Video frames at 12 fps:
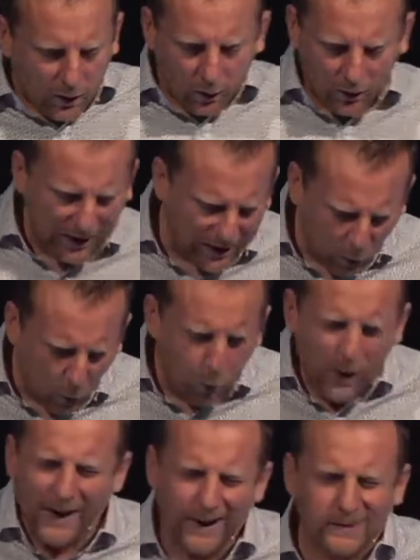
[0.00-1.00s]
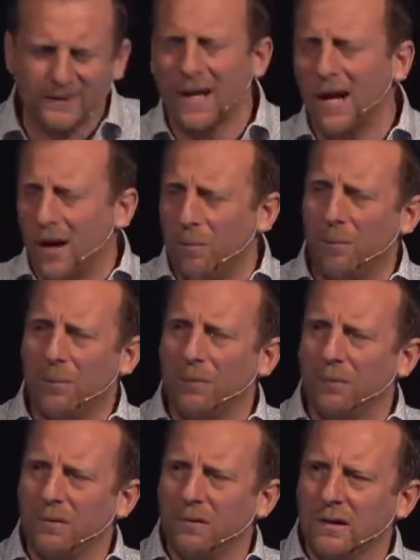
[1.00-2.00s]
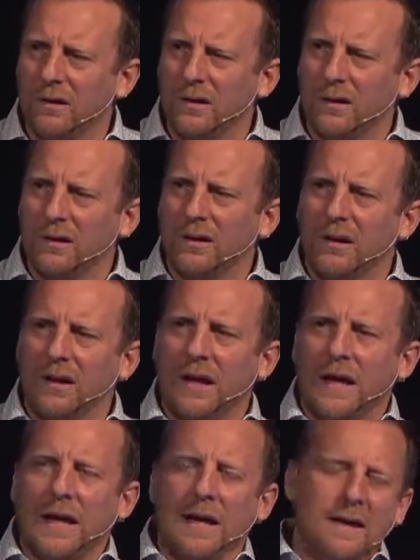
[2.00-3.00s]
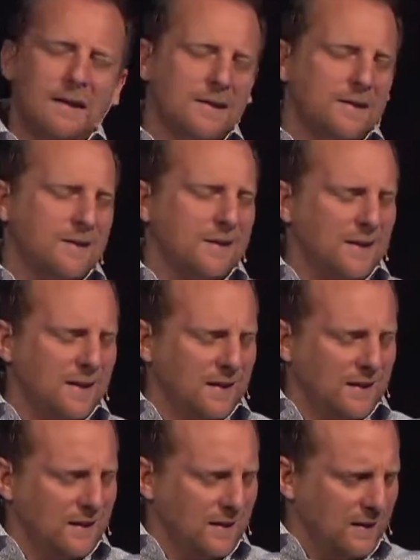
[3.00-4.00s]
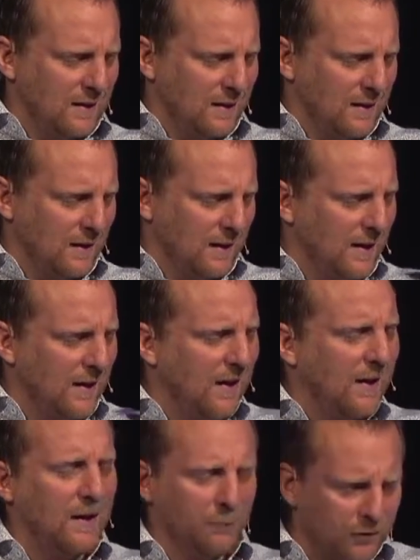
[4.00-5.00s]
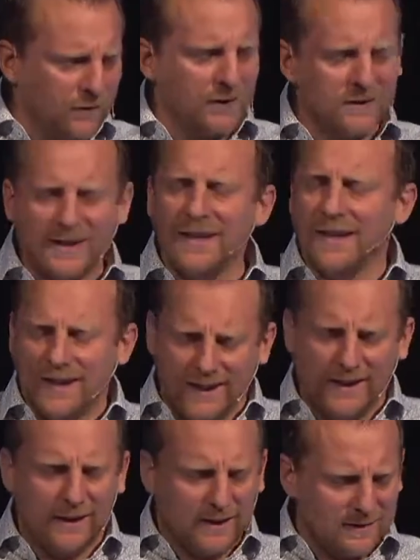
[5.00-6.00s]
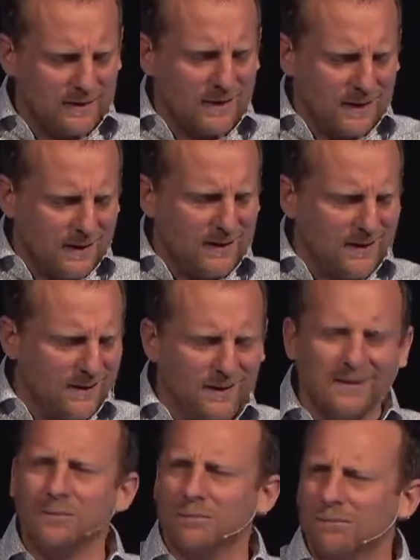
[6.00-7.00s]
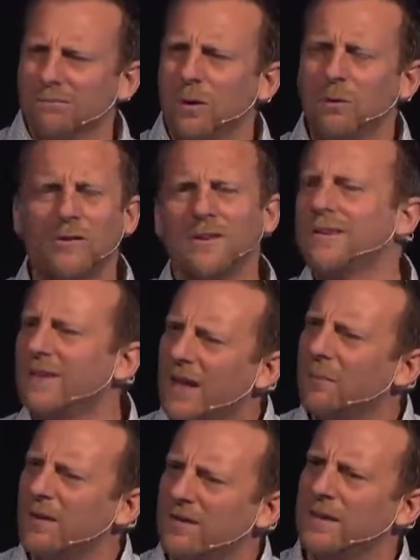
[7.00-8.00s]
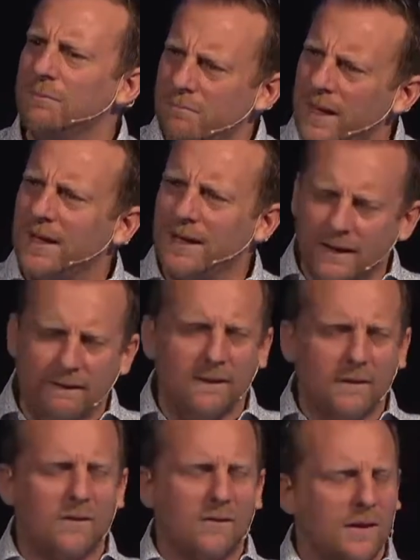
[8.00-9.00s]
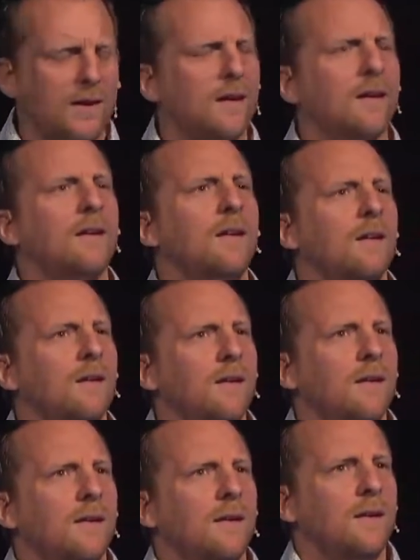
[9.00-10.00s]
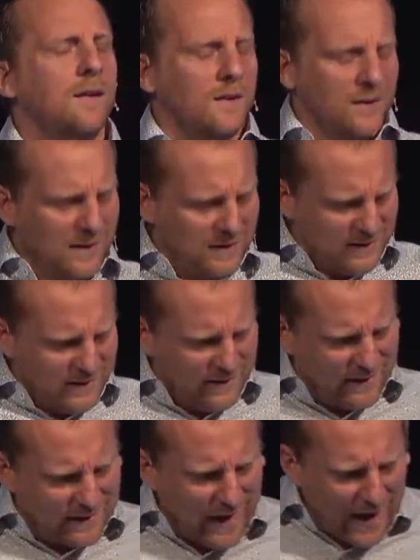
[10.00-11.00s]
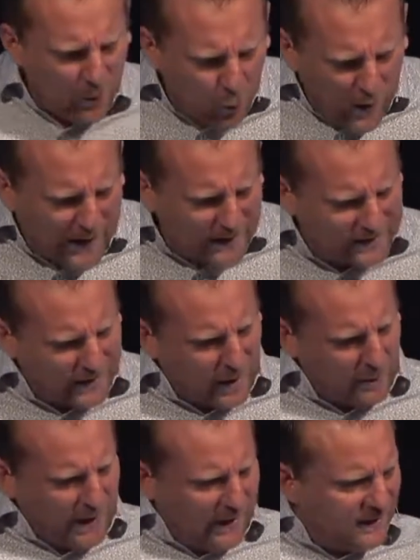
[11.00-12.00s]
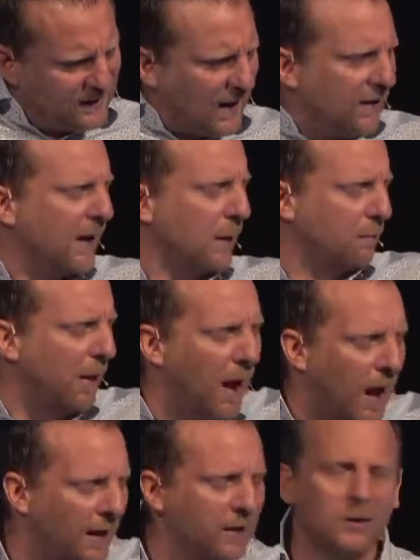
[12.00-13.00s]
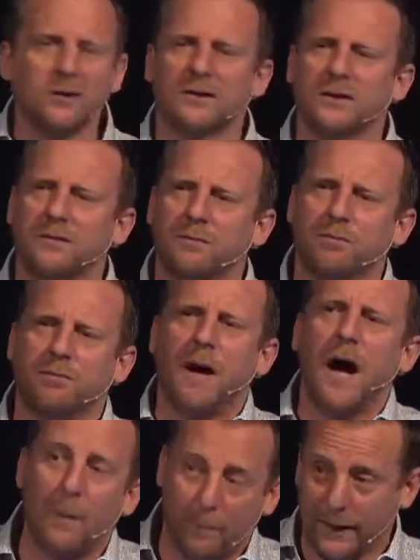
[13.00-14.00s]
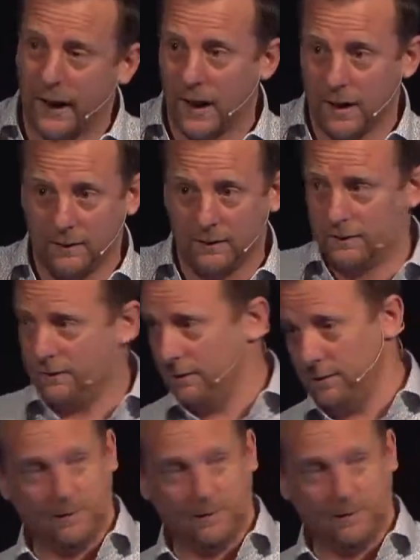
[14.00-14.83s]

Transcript: kind of wakes up and he, because most of the time I see men in this scene, it's the guy wakes up and he's got like piles of pop cans